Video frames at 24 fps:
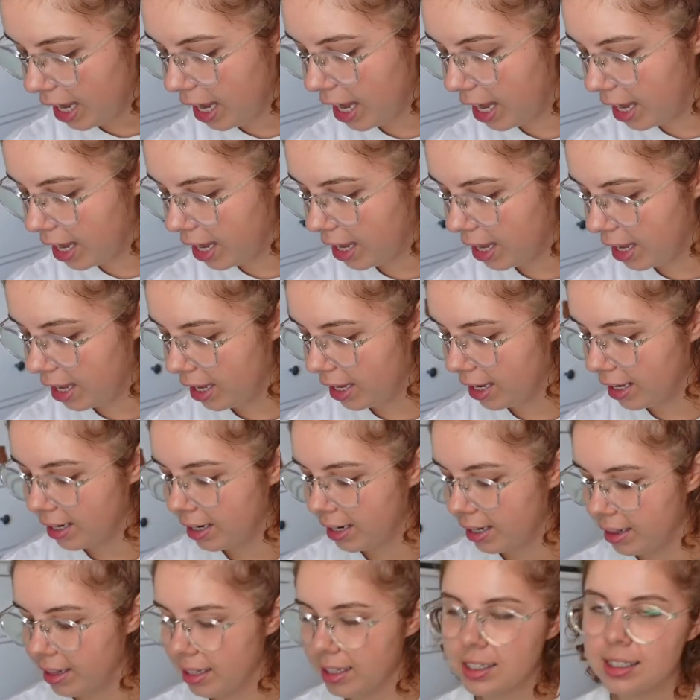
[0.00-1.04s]

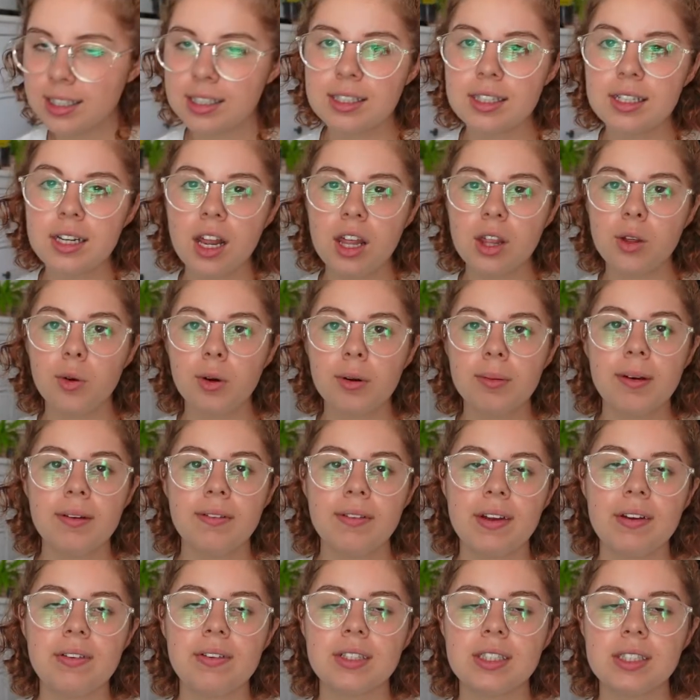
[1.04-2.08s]
And this is another one of my
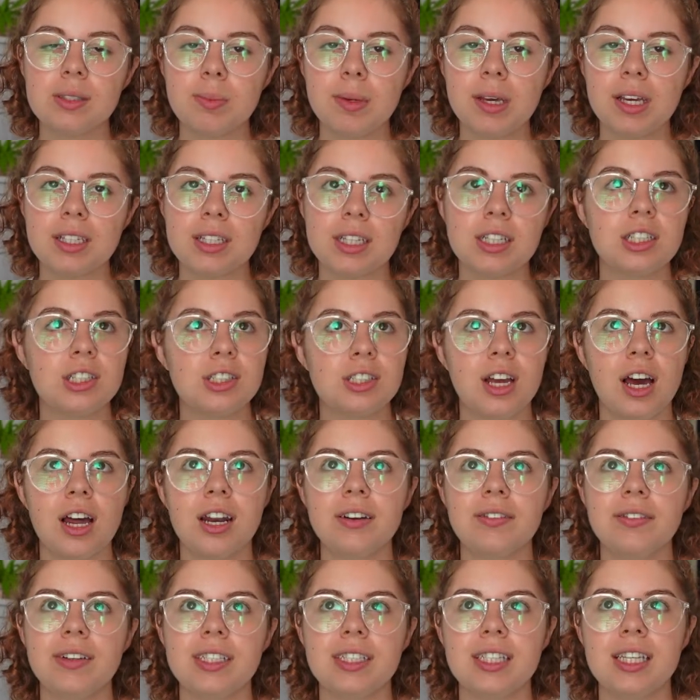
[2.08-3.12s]
favorites because I just got
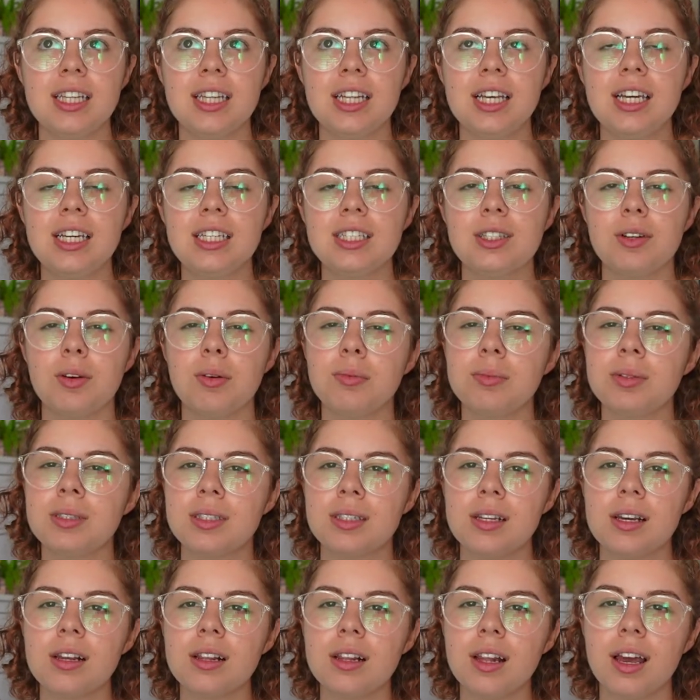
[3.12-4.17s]
it recently. So I'm
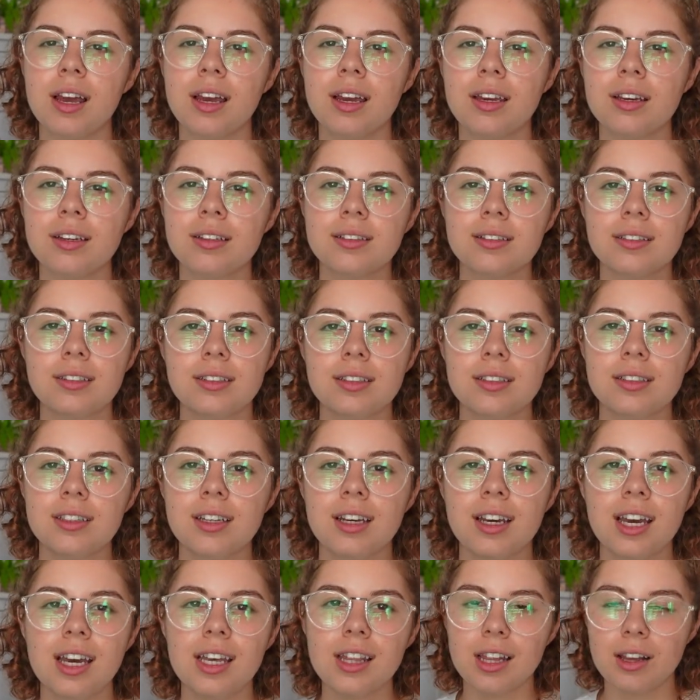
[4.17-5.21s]
still like
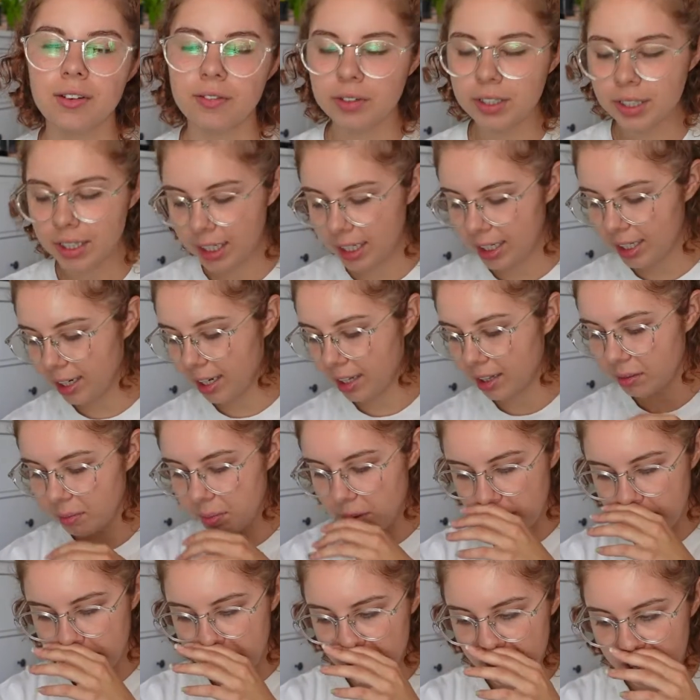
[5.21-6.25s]
in love with it at the
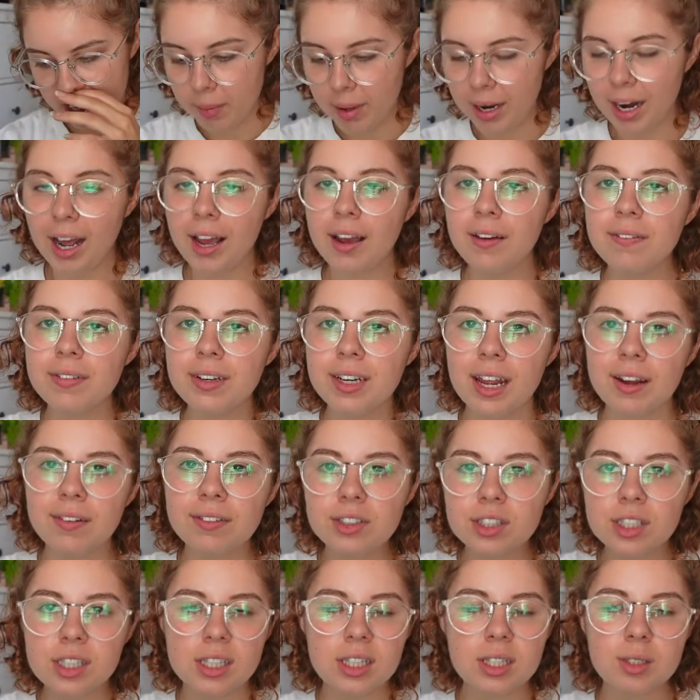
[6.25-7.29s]
moment. And I have
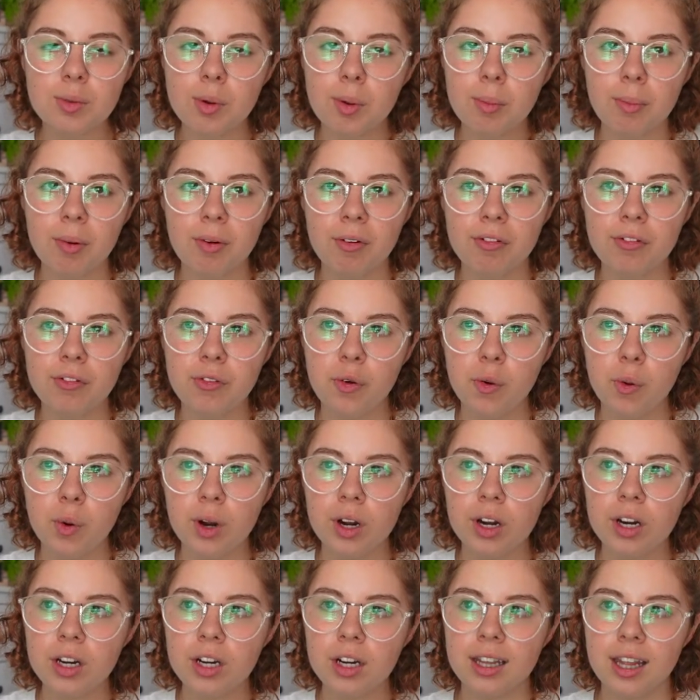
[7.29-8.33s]
never seen this one
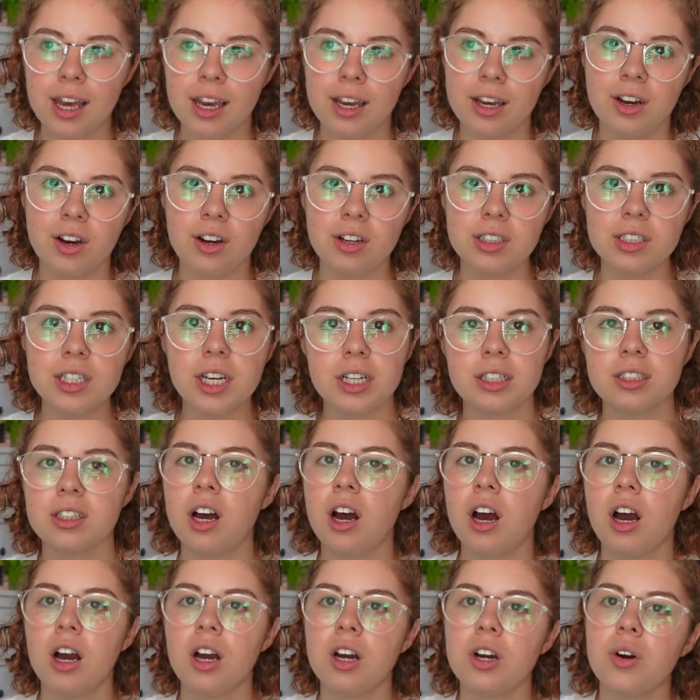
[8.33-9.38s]
before, like on
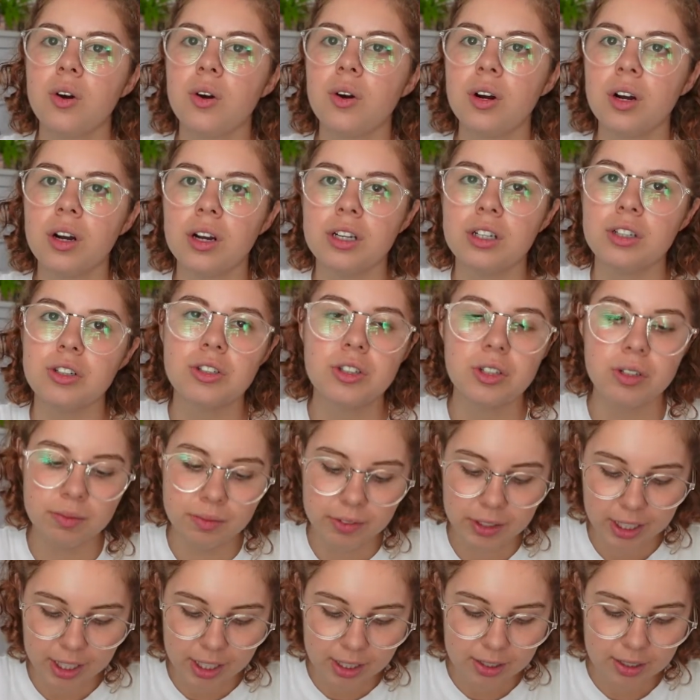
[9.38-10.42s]
TikTok or in YouTube
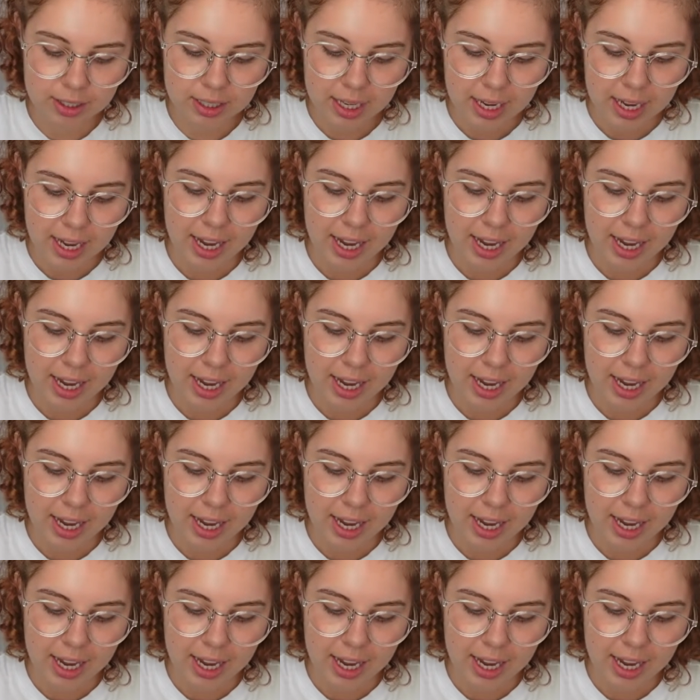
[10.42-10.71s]
videos.